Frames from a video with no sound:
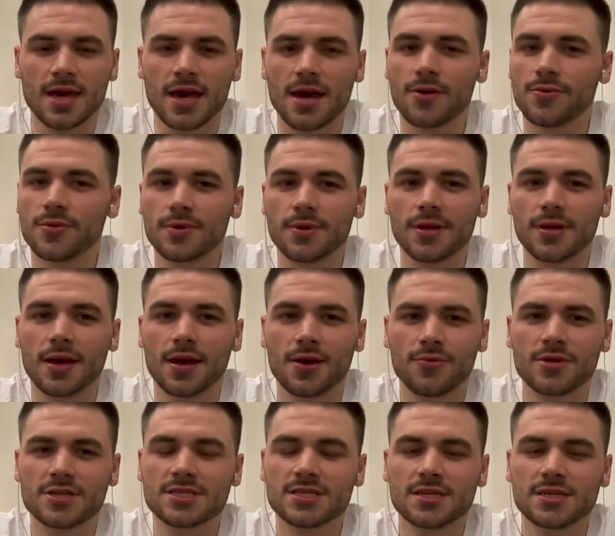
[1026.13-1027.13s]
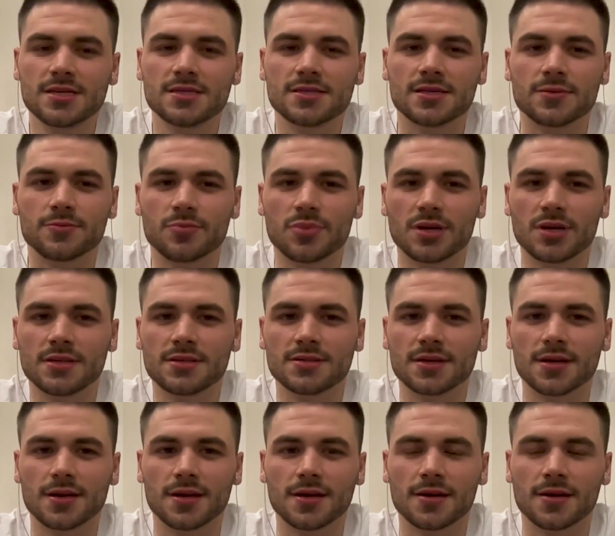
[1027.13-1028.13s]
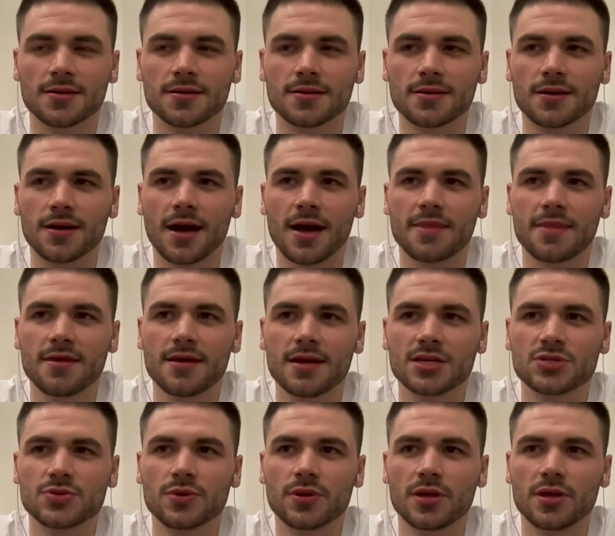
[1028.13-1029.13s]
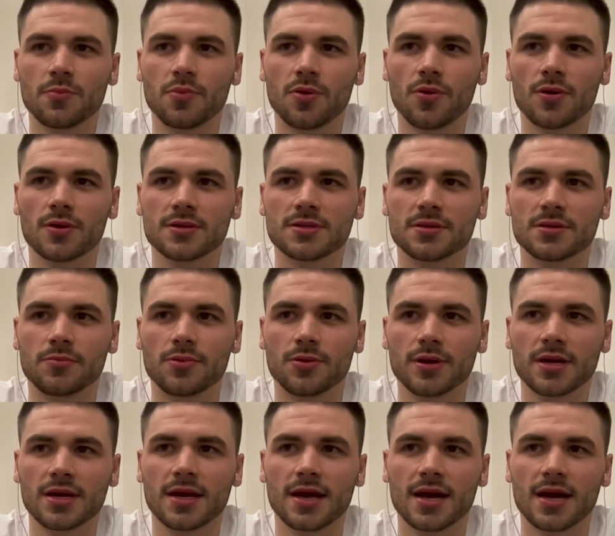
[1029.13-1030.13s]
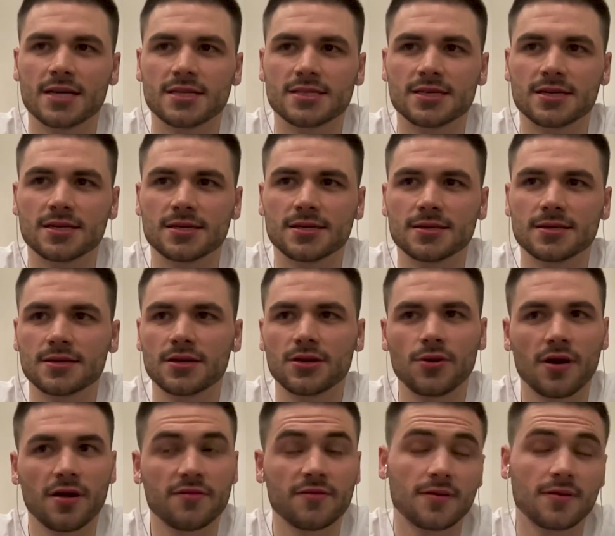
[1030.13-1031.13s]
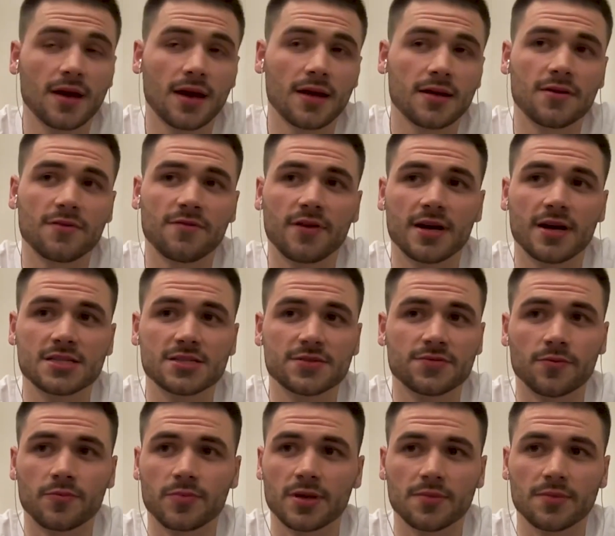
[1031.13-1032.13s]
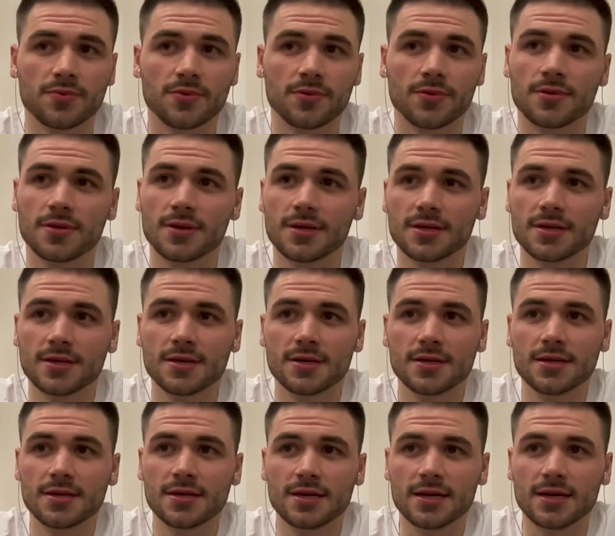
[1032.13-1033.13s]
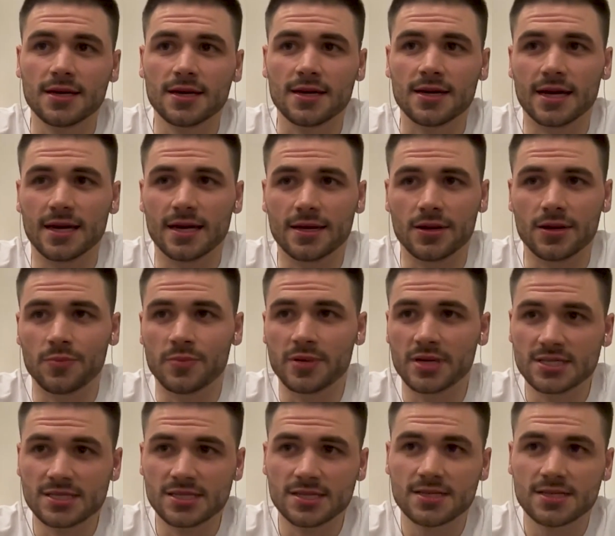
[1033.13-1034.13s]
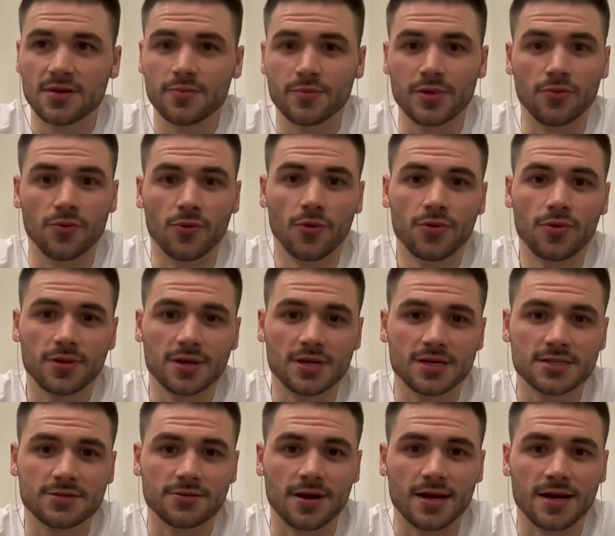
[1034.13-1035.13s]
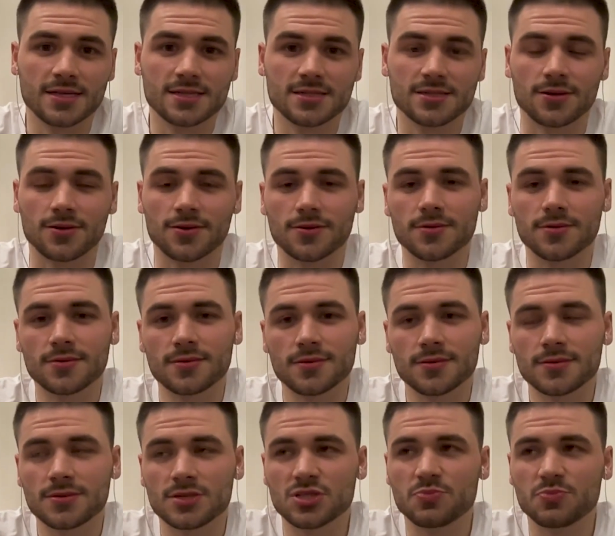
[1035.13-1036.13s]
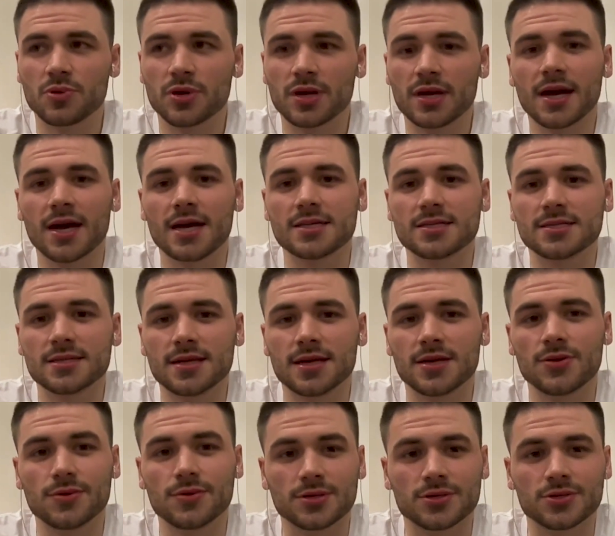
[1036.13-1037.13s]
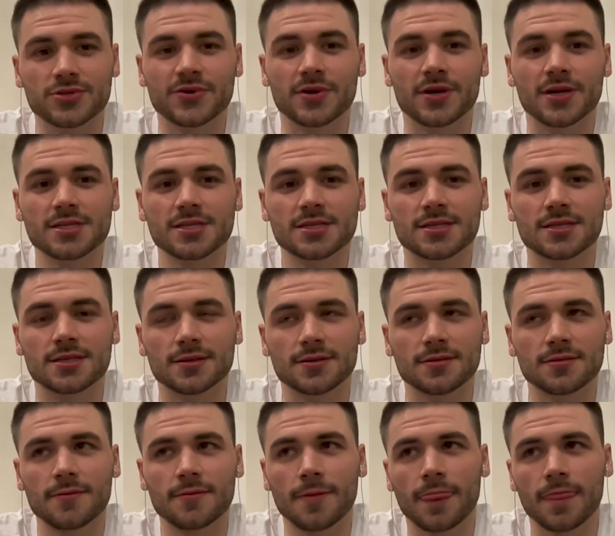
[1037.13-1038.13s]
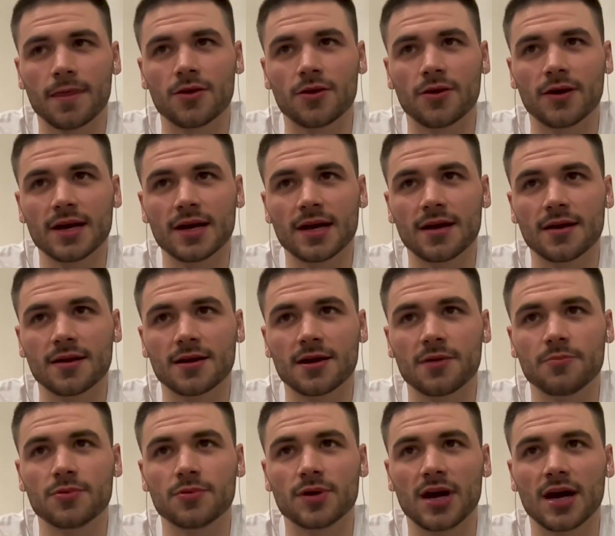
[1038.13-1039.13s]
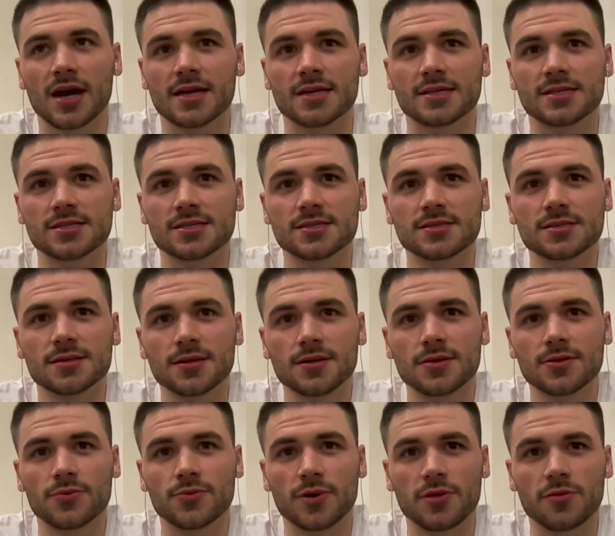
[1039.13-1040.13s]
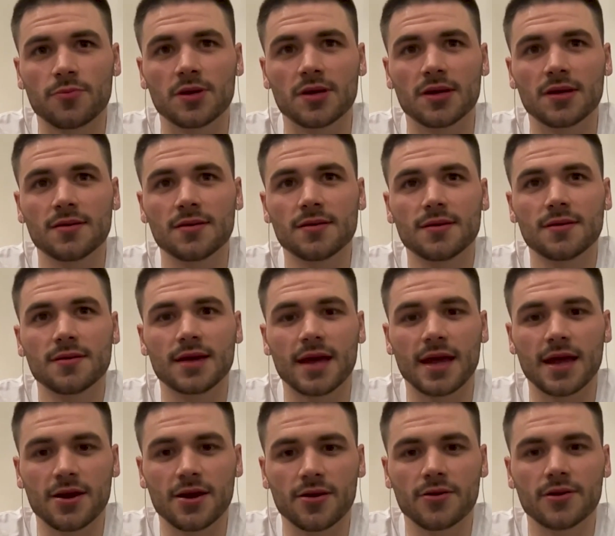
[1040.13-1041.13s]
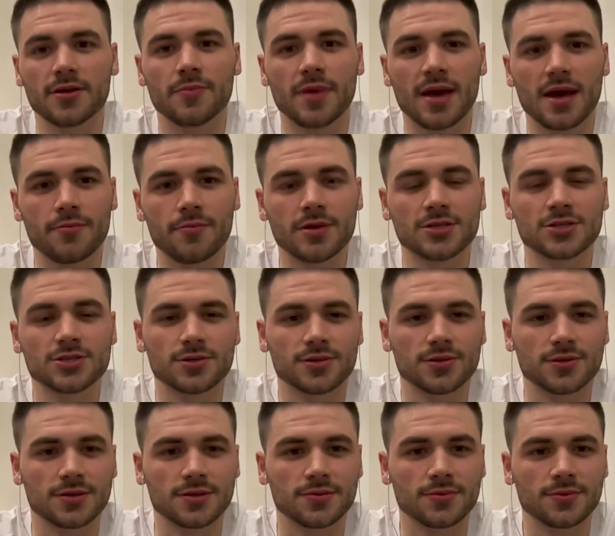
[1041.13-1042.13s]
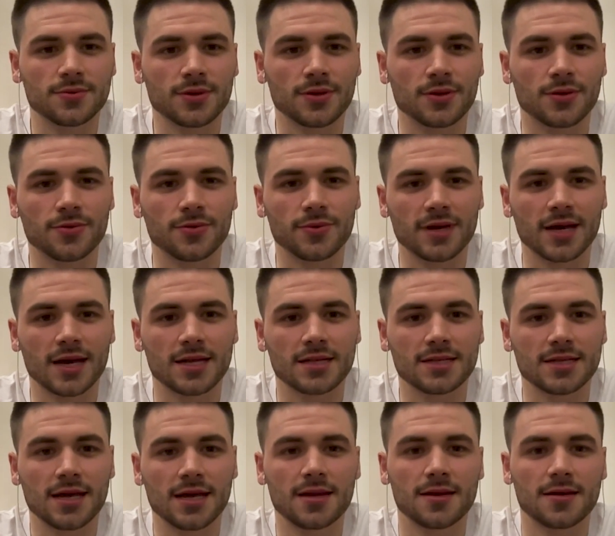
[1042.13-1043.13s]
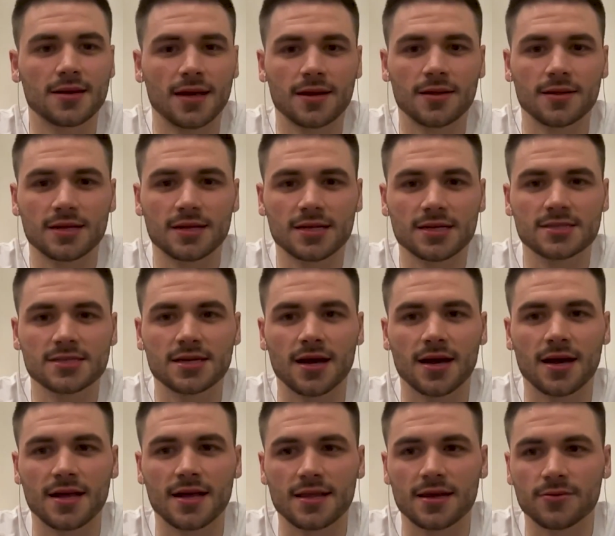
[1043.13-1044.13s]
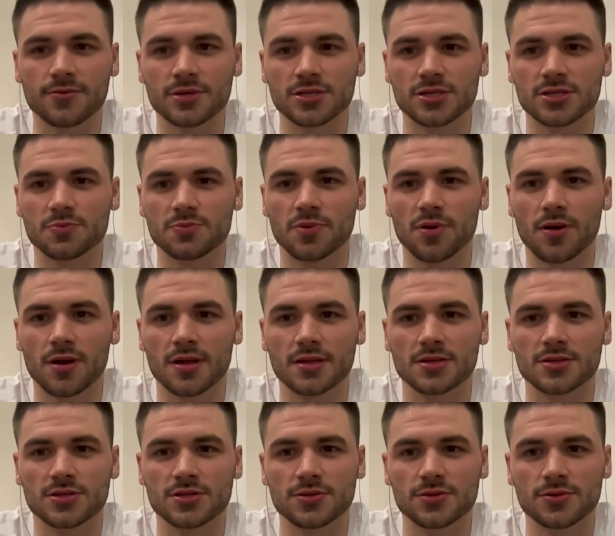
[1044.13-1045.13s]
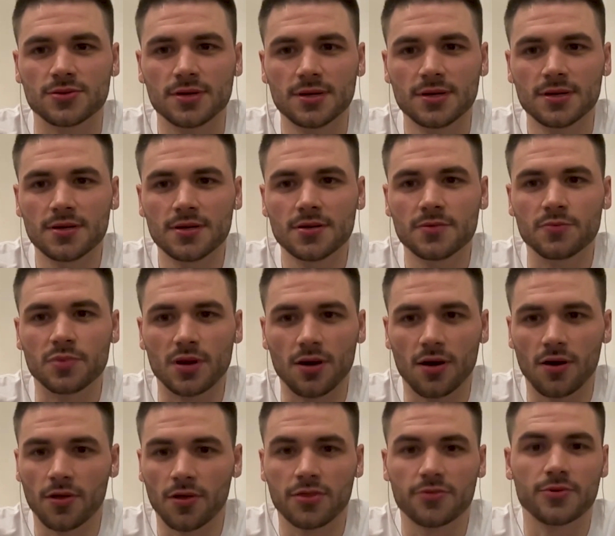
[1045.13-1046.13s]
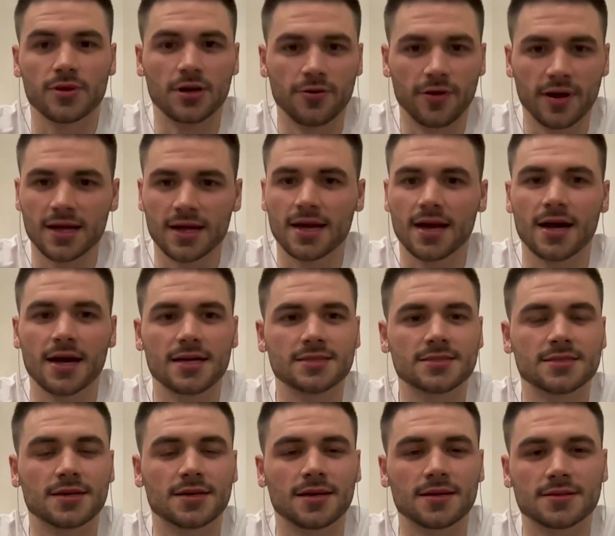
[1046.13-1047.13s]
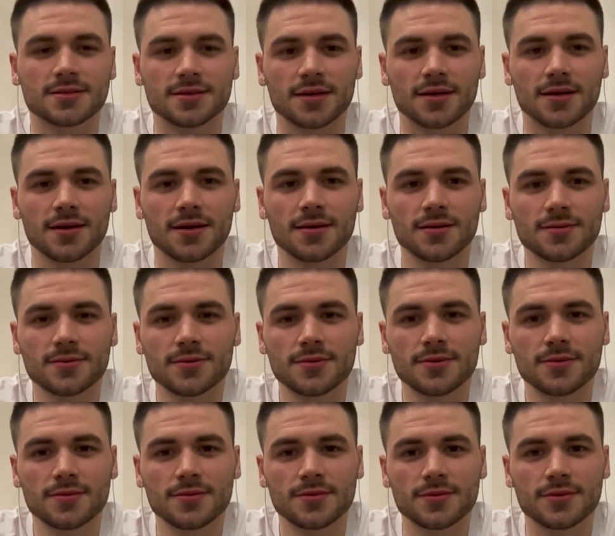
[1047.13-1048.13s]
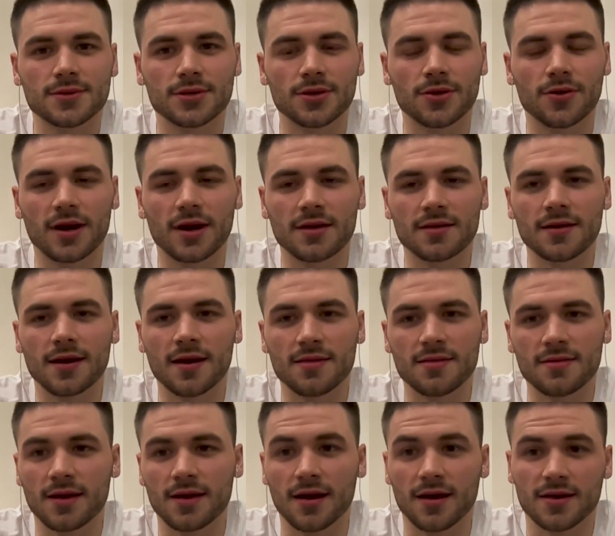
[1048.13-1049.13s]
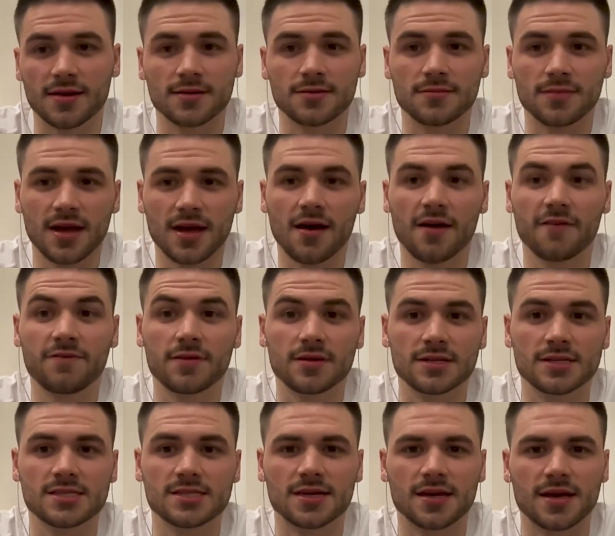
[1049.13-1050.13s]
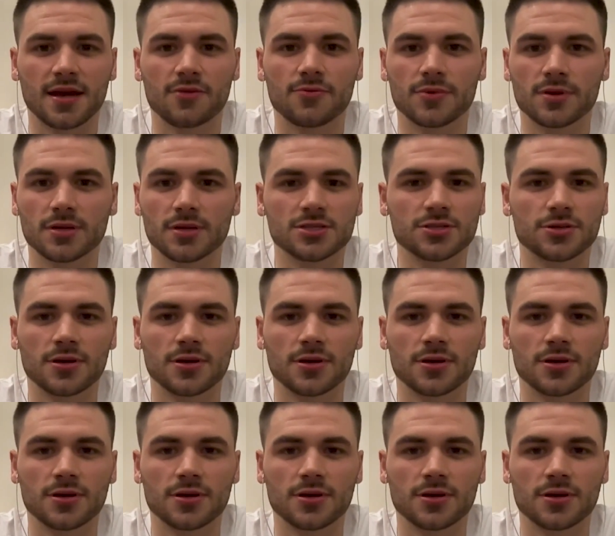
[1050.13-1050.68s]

yeah, well, yeah, it wasn't easy, but uh, I think it's really important to bring guys in. You know, I've gotten advice from people. You know, business can be ruthless, right? So just bring guys in that you can trust, and you know, I got a couple guys with me, Aaron and Matt Mitchell, and you know we got a data and analytics guy that we just brought in too. But all three great guys that uh, you know I I think I can confidently say I really